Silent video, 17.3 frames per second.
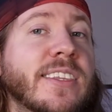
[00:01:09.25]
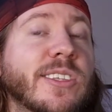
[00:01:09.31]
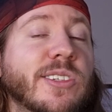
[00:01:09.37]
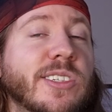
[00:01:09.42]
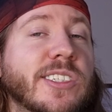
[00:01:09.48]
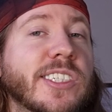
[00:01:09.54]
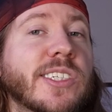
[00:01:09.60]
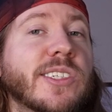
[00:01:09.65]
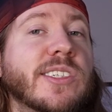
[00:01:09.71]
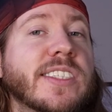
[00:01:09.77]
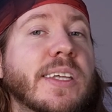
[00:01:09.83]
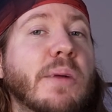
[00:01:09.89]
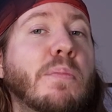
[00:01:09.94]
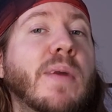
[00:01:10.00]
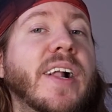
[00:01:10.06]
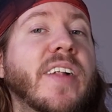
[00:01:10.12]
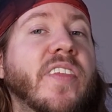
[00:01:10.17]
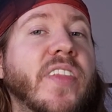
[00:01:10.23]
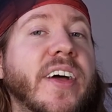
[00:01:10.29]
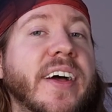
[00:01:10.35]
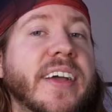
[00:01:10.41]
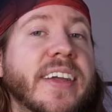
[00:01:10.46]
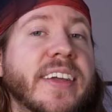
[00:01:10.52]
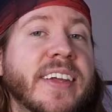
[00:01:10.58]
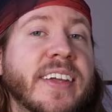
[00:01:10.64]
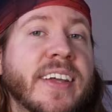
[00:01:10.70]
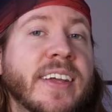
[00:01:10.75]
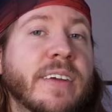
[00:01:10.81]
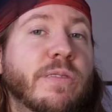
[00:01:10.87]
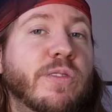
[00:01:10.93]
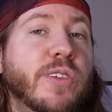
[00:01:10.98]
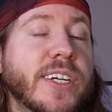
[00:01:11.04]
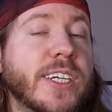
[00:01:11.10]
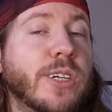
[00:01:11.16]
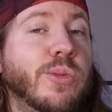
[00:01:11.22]
to choose the
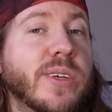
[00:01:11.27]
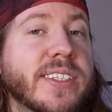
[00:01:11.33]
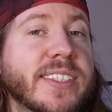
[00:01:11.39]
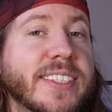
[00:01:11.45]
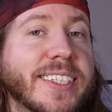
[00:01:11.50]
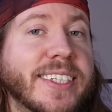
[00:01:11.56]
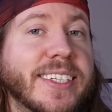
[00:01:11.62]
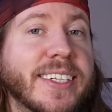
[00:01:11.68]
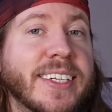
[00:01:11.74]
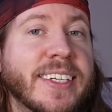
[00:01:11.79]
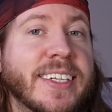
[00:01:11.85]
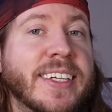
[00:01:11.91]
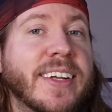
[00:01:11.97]
multi-frequency